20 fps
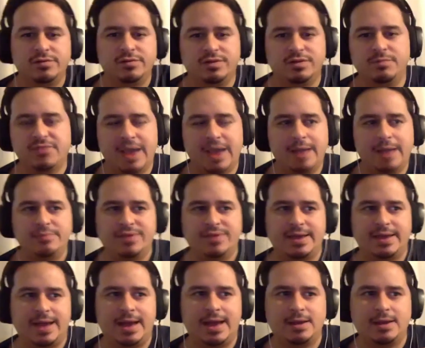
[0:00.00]
Sometimes,
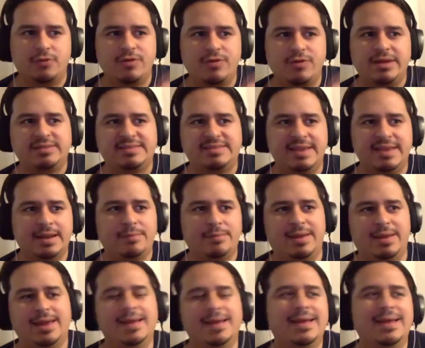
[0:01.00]
like I create a scene, I'm like,